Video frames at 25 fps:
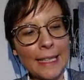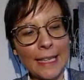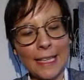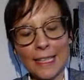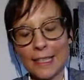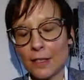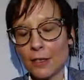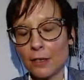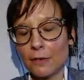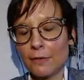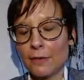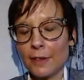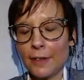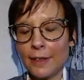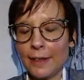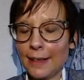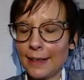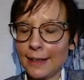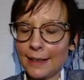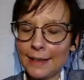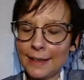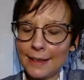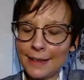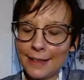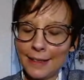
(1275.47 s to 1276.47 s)
it's not very
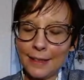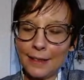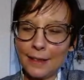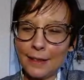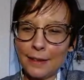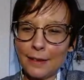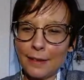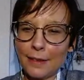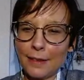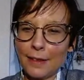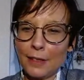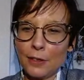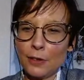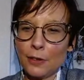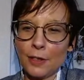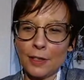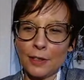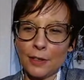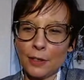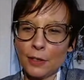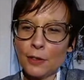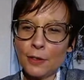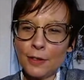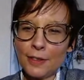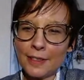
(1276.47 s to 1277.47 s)
likely that you're
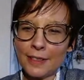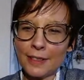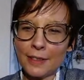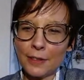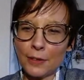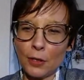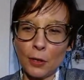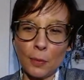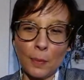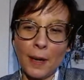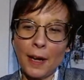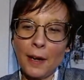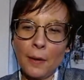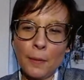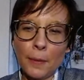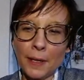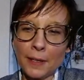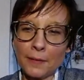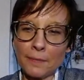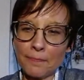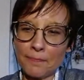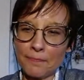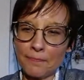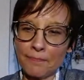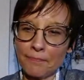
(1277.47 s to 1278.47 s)
going to use it or buy
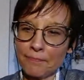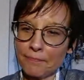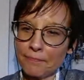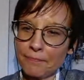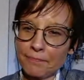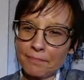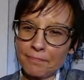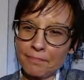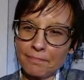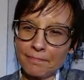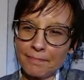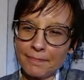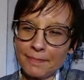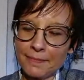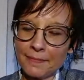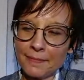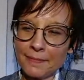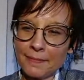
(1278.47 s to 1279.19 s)
one. Mm.